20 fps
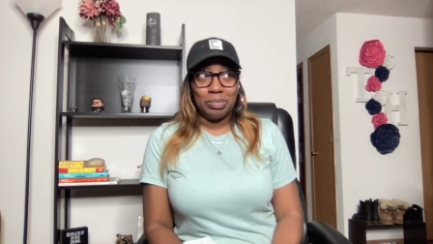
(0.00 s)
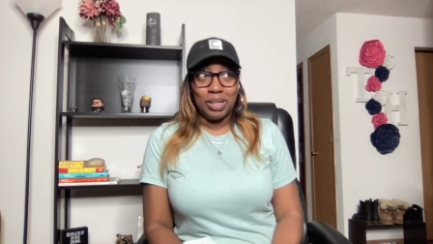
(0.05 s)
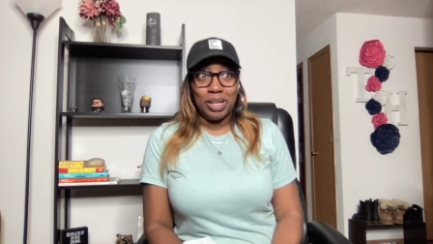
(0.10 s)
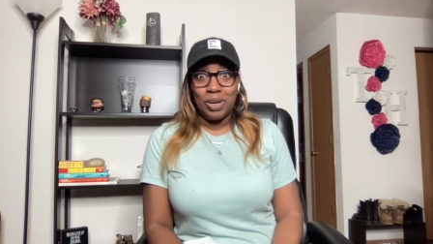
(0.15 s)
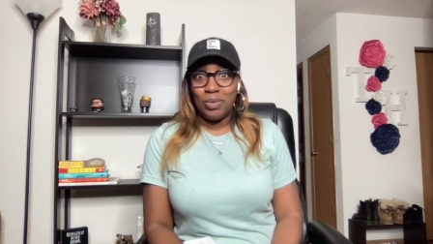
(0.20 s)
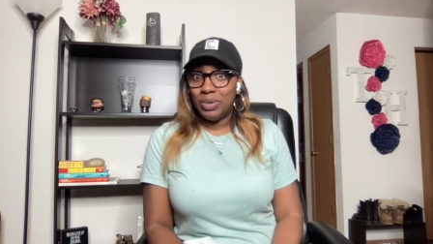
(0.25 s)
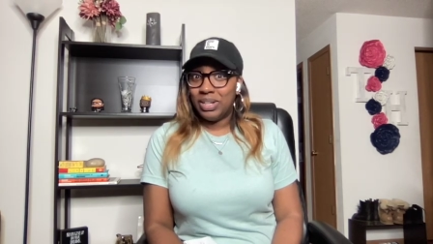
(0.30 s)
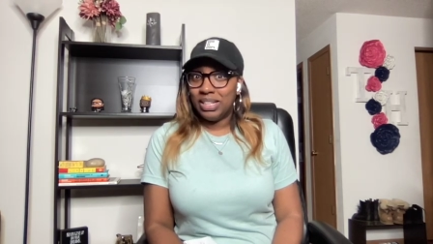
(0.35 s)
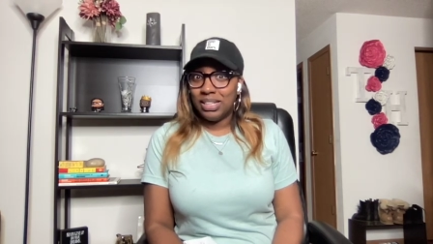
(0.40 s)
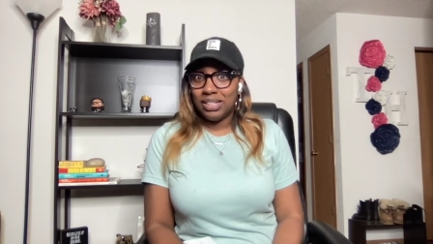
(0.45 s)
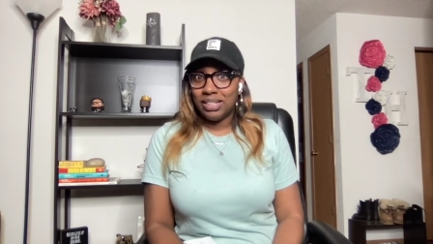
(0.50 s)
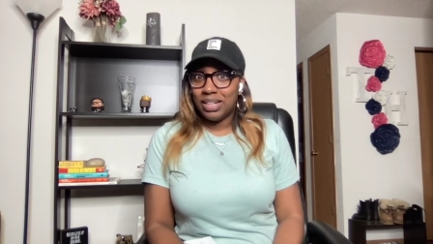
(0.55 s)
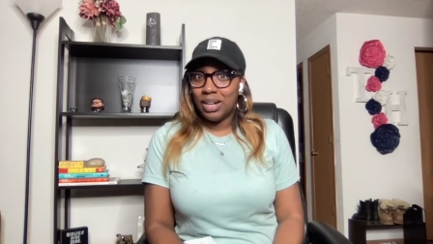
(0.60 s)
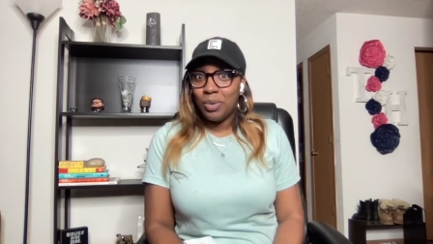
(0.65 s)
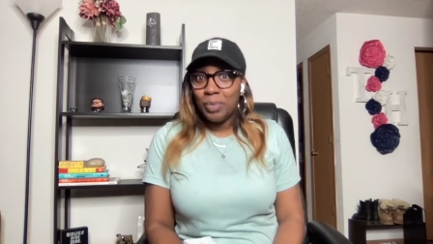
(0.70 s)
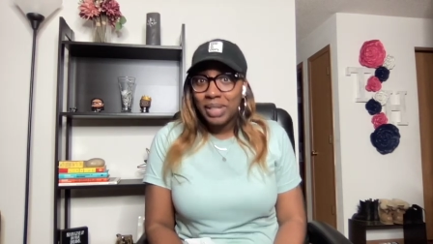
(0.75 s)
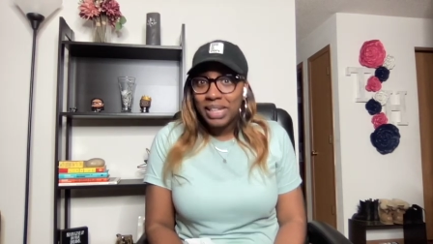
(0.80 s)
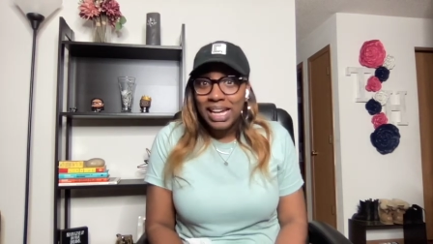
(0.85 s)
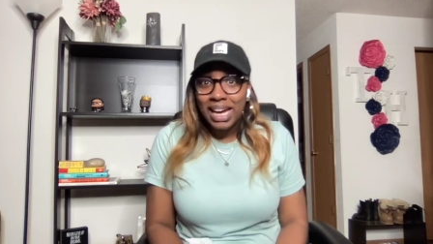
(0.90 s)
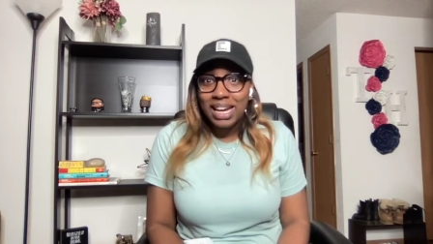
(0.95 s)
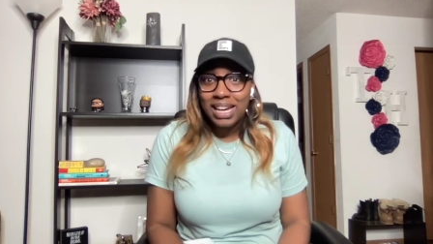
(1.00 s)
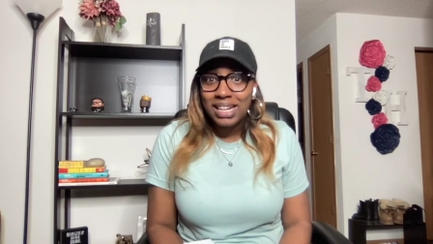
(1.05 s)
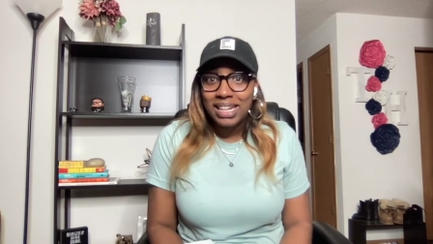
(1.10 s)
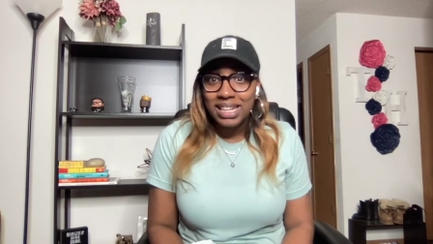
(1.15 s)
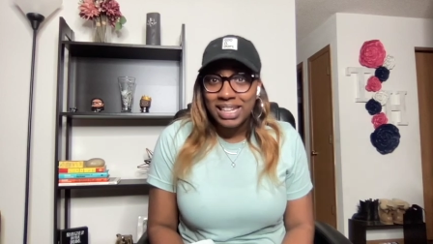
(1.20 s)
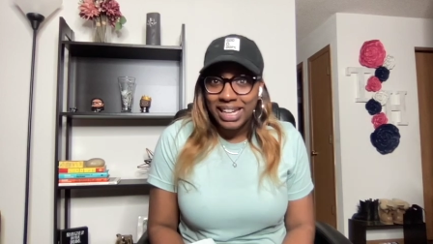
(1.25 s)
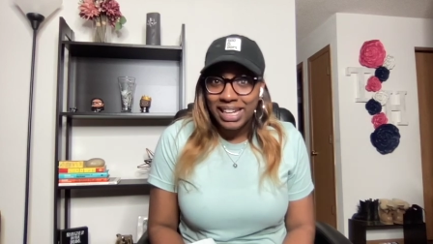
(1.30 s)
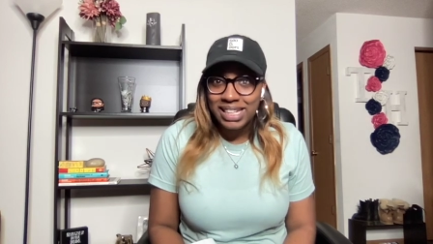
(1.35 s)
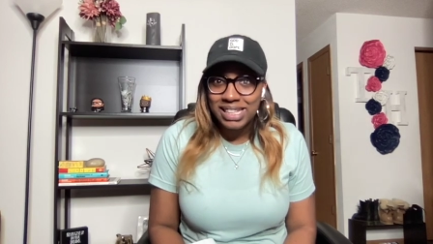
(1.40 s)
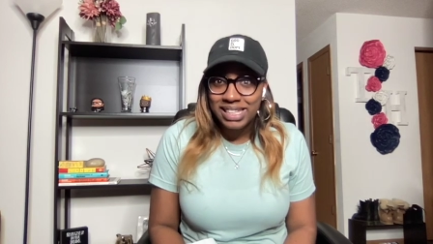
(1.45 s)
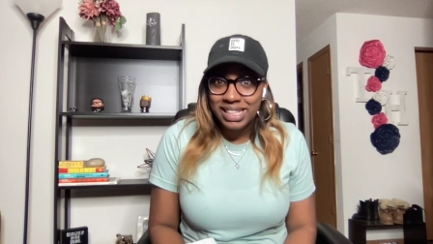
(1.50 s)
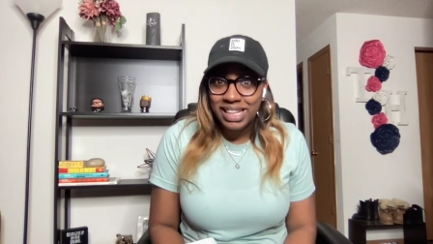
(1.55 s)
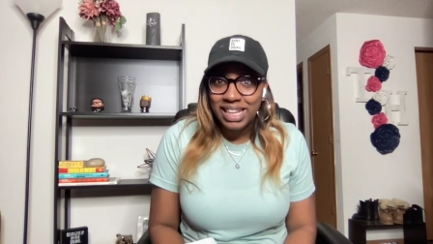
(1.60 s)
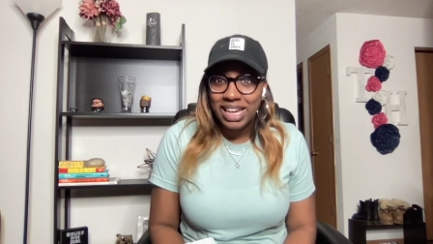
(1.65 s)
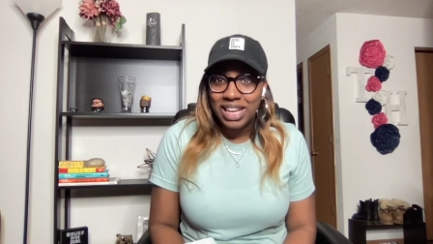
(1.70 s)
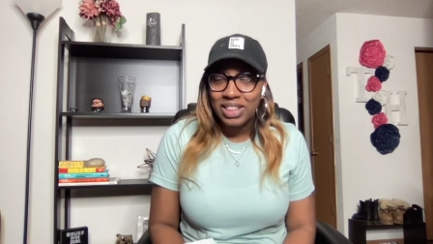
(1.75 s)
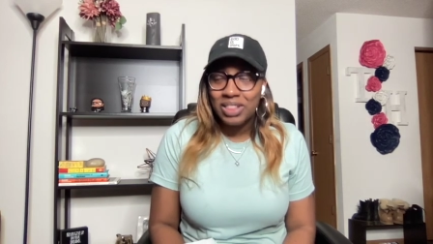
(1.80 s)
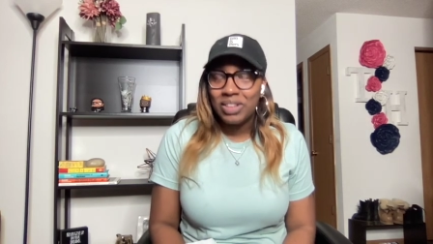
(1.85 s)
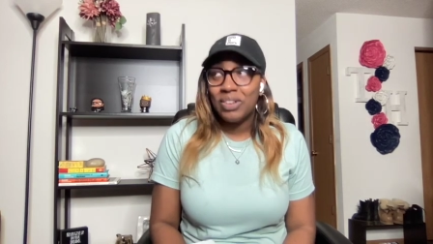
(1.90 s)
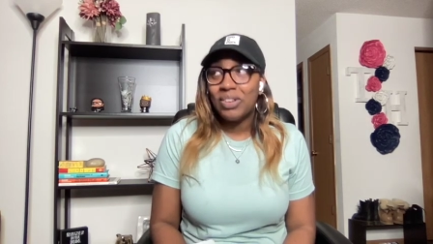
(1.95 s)
Are we not going to dance
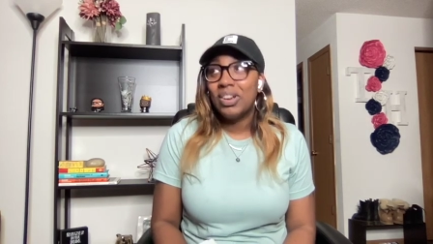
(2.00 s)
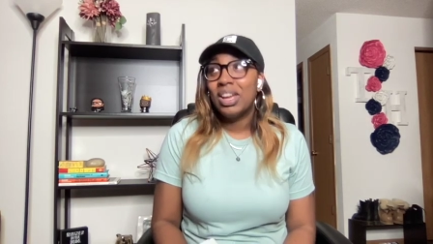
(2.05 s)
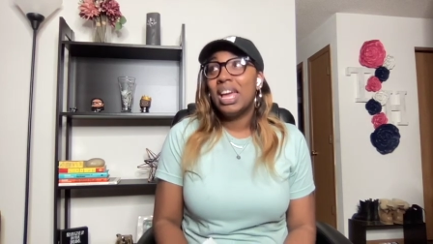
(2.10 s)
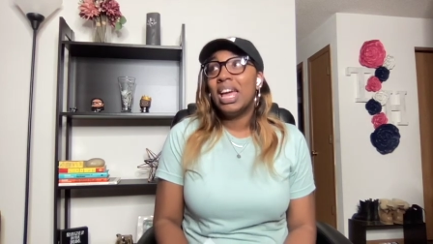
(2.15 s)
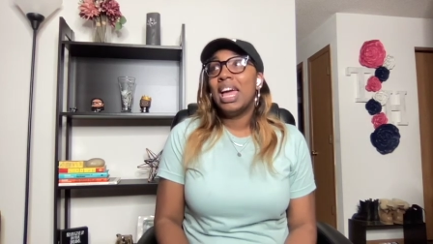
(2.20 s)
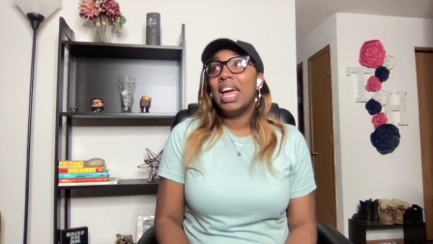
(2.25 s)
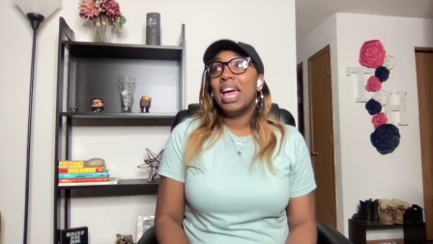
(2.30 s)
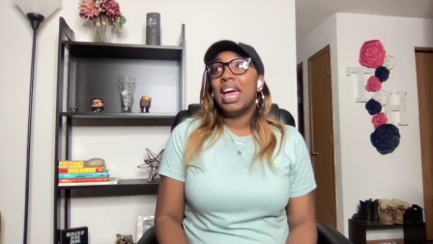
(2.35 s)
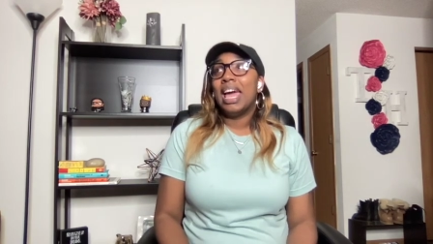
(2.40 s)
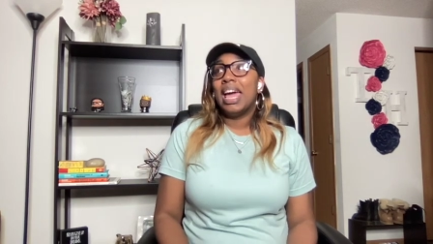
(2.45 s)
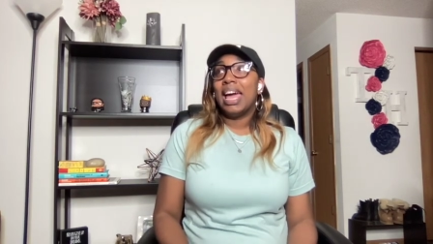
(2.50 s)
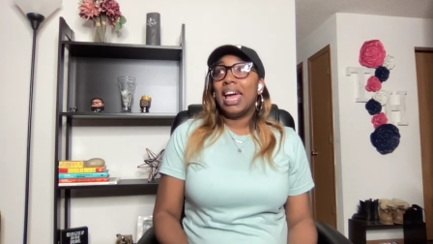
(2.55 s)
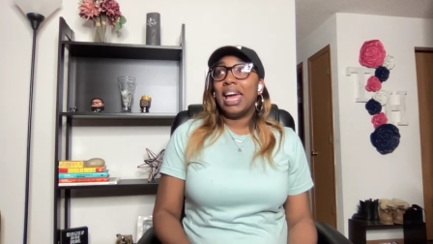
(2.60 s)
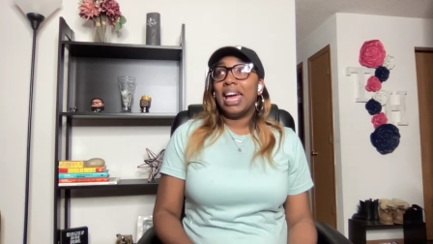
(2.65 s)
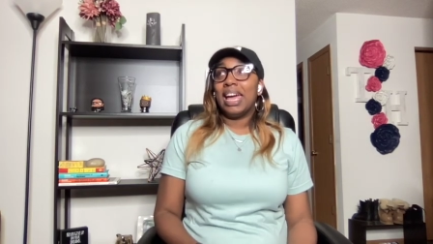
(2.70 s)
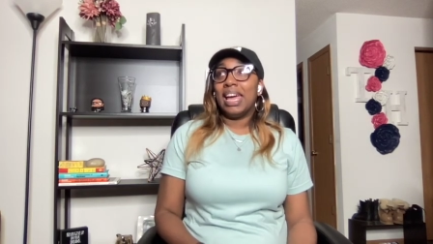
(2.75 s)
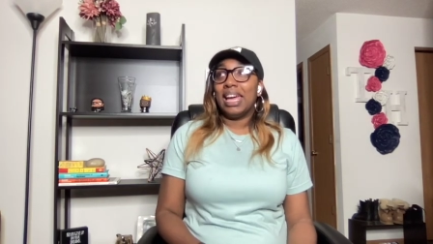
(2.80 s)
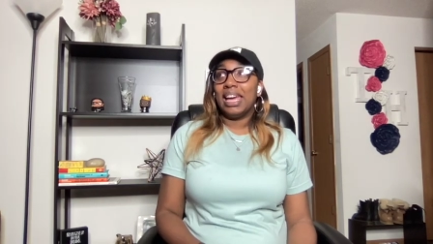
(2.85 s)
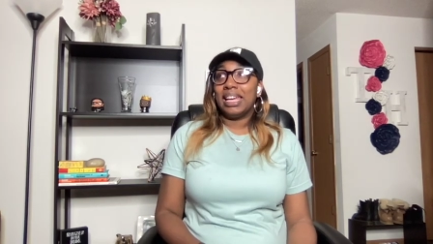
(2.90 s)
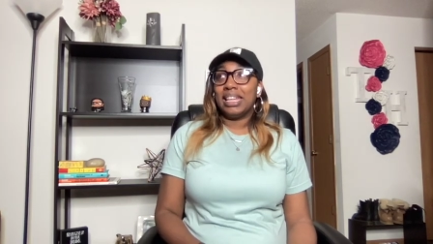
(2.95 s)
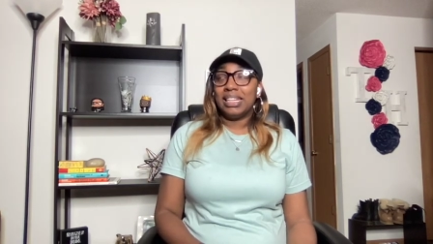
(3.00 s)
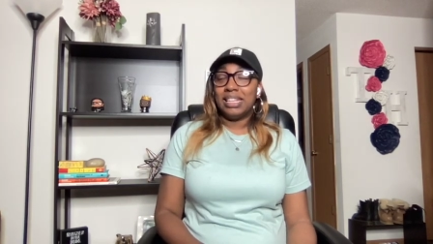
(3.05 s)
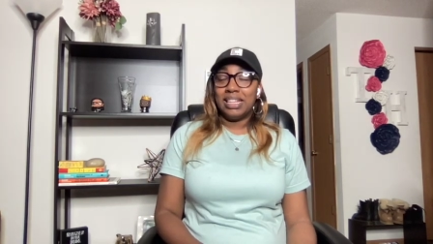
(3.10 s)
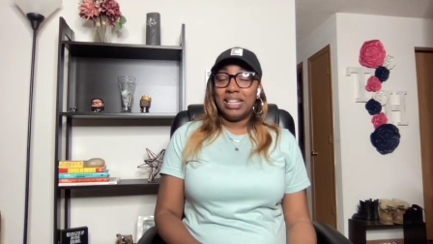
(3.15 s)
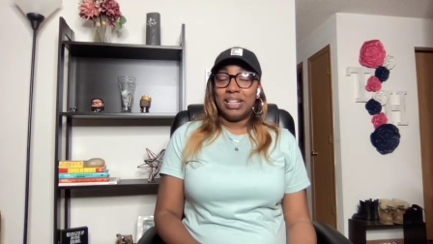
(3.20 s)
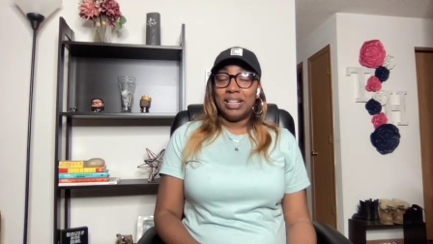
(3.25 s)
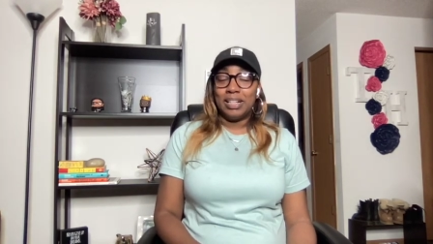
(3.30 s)
together? And